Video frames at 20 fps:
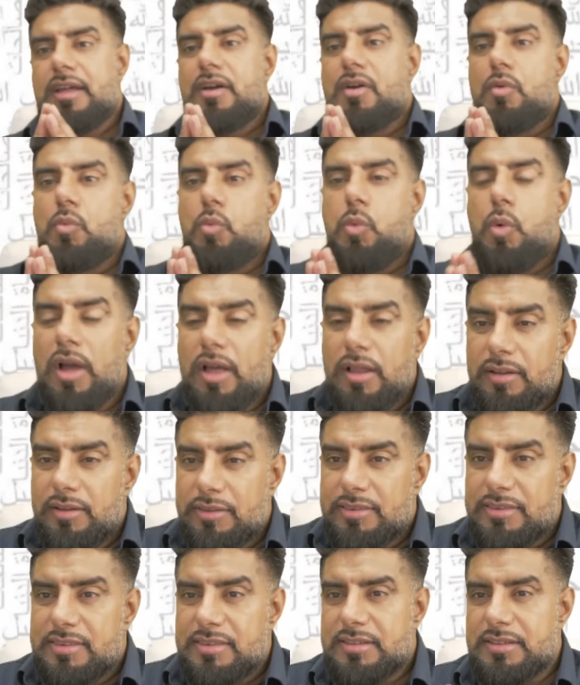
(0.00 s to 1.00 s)

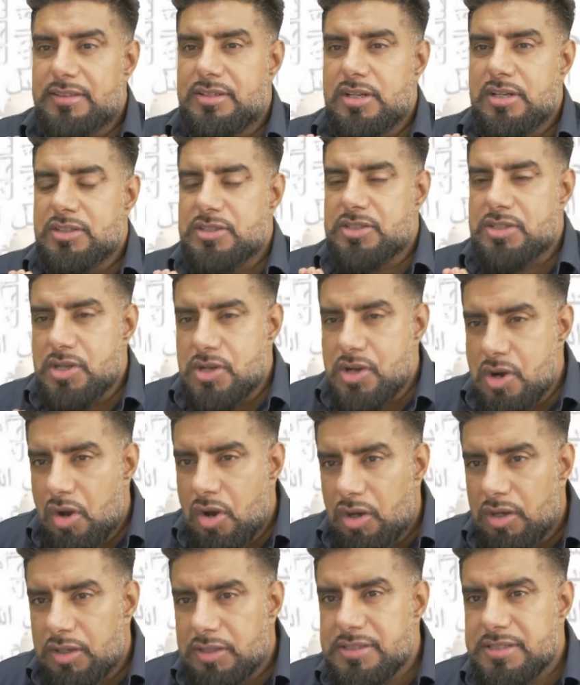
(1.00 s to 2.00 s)
wealth does
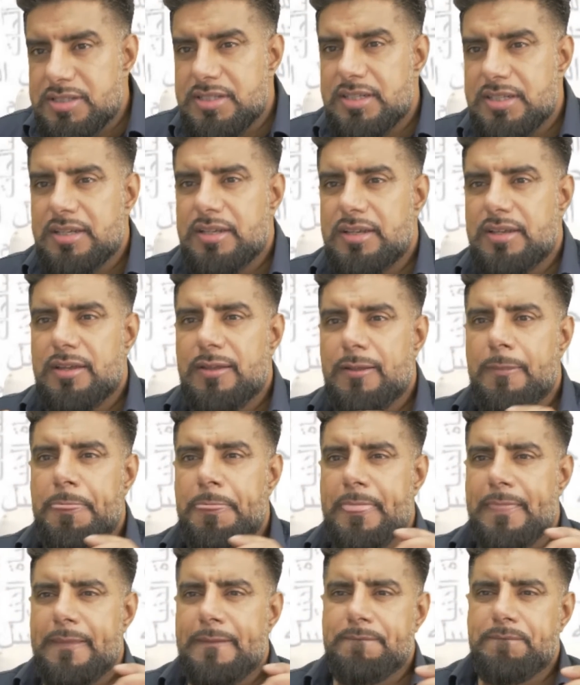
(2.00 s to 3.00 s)
not,
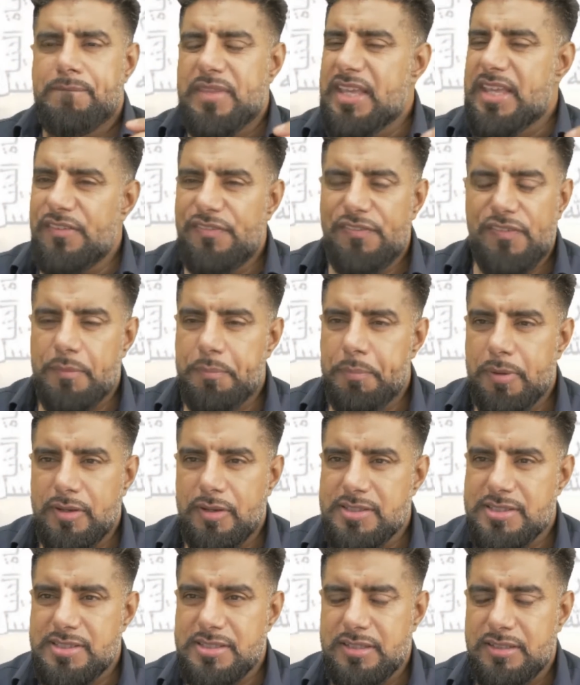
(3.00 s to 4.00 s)
if a
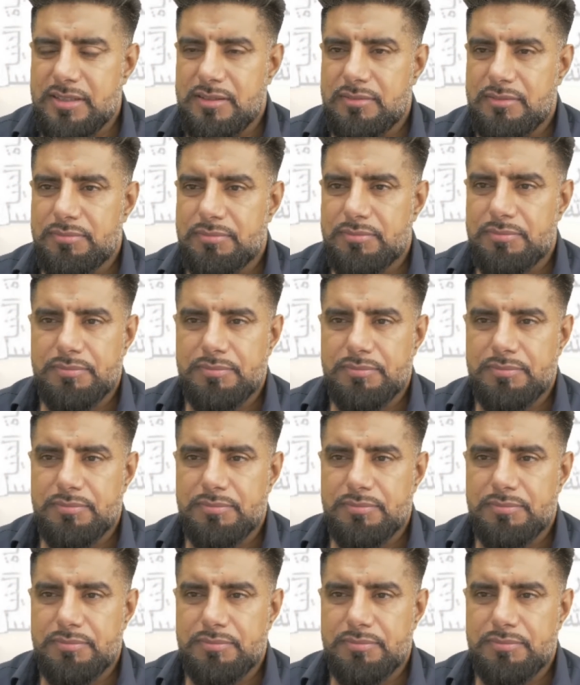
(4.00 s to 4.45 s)
person